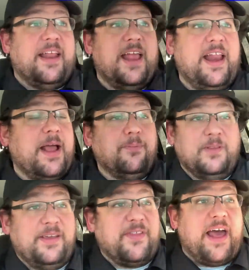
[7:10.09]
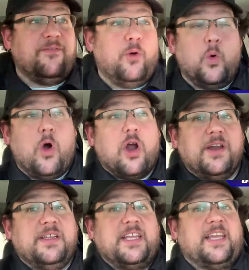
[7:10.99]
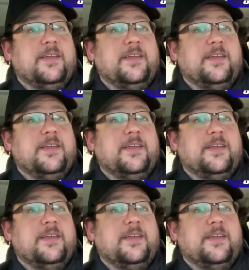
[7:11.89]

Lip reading: and I believe that wholeheartedly.